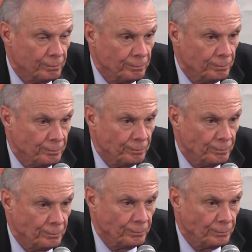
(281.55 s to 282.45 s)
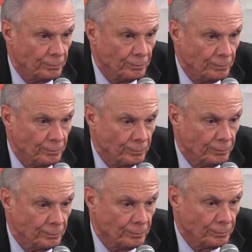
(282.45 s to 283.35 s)

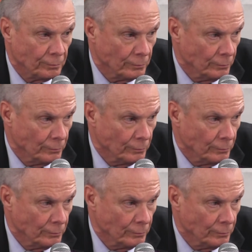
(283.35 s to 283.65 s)
(silence)